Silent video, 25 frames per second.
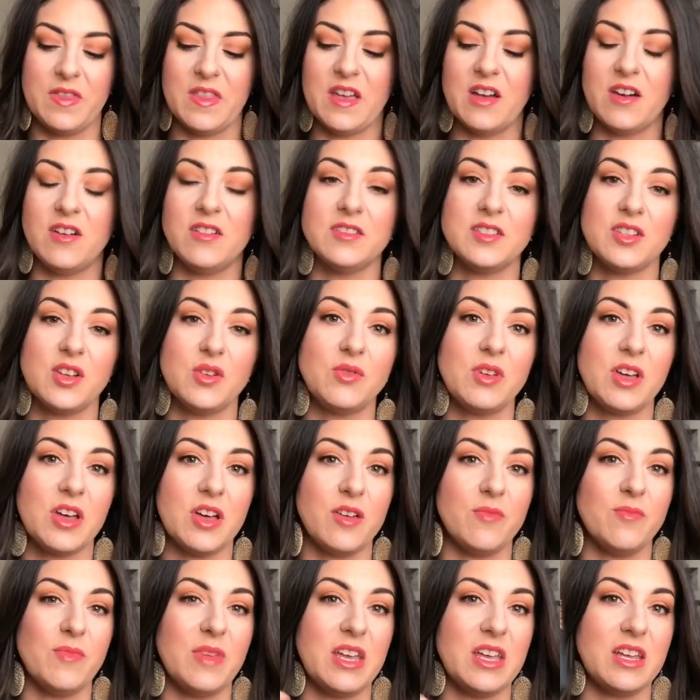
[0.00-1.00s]
They also
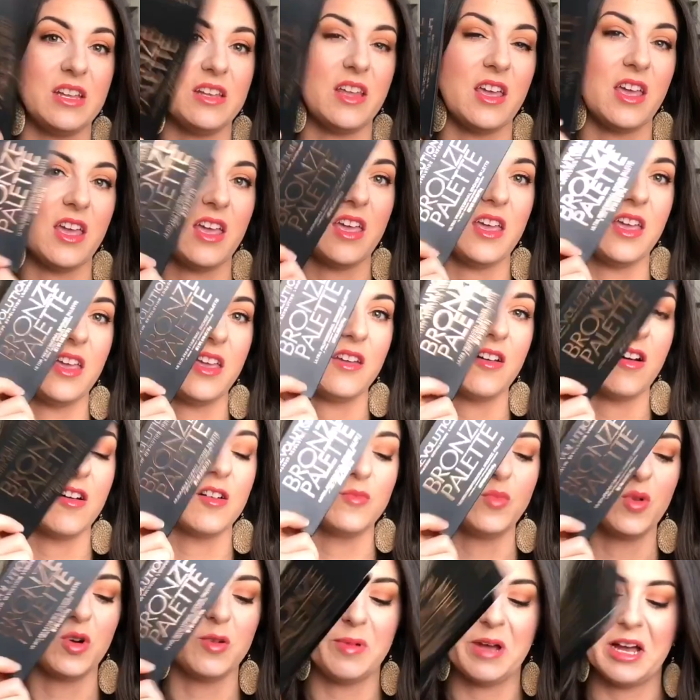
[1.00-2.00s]
come in a
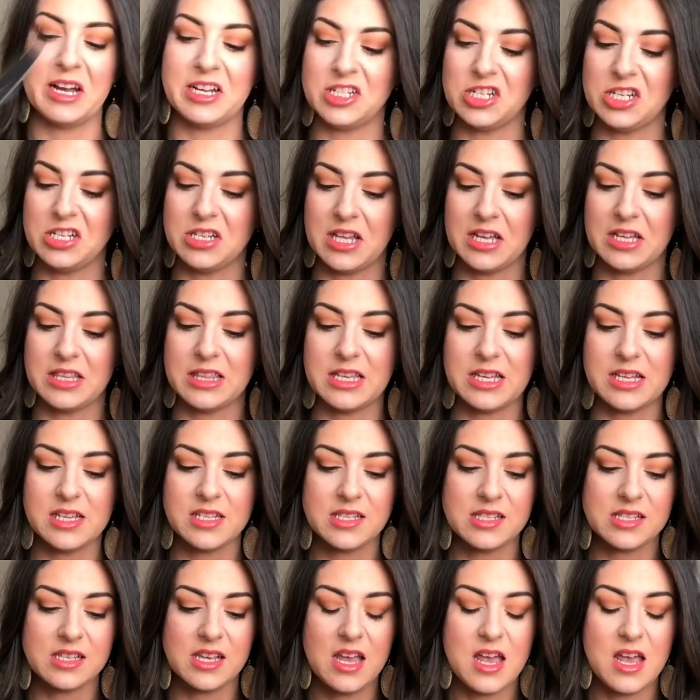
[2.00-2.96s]
cardboard packaging like this.